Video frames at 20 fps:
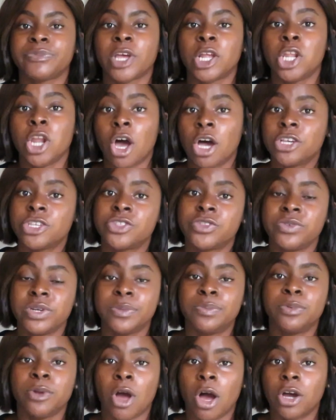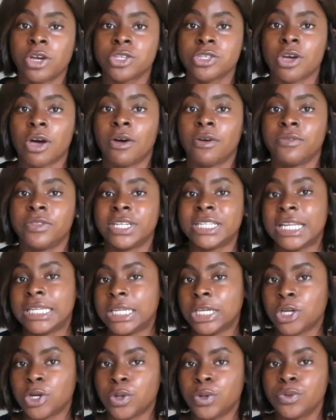last 3 blocks of the
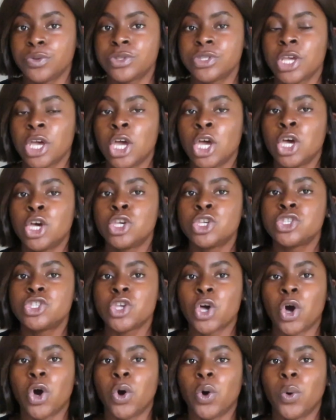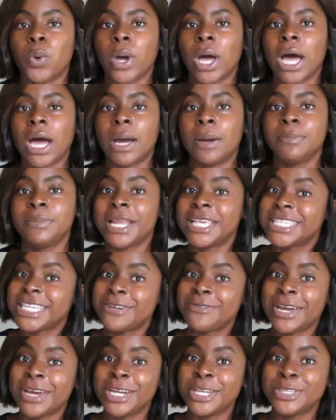clinicals. So let's
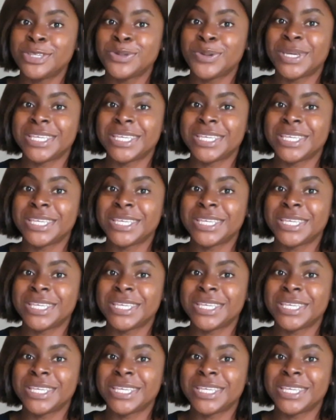get right into